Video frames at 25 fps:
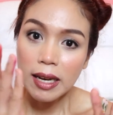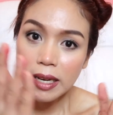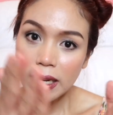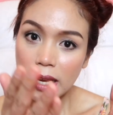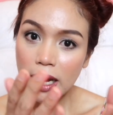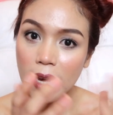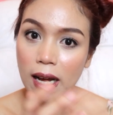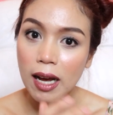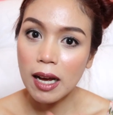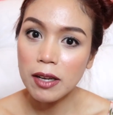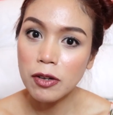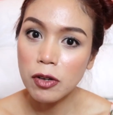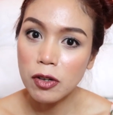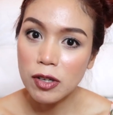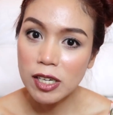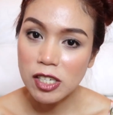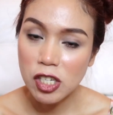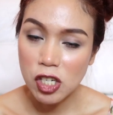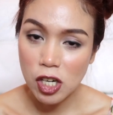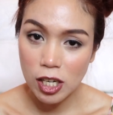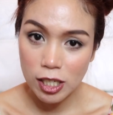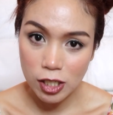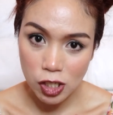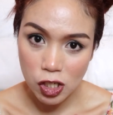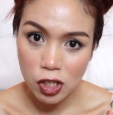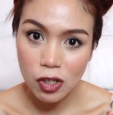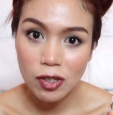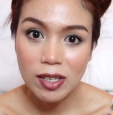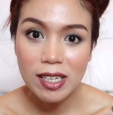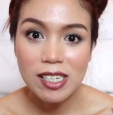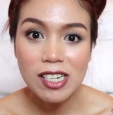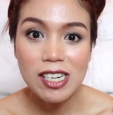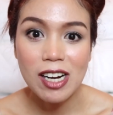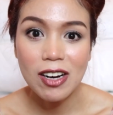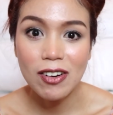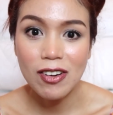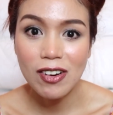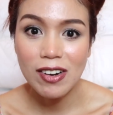na, ano, na-charge ko na
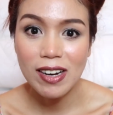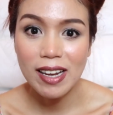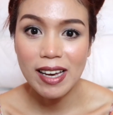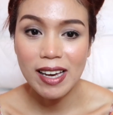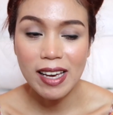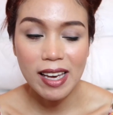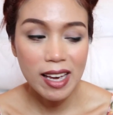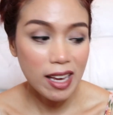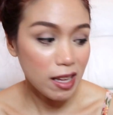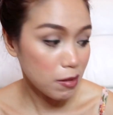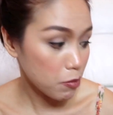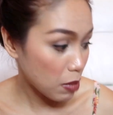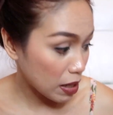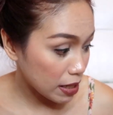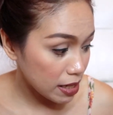siya uli. And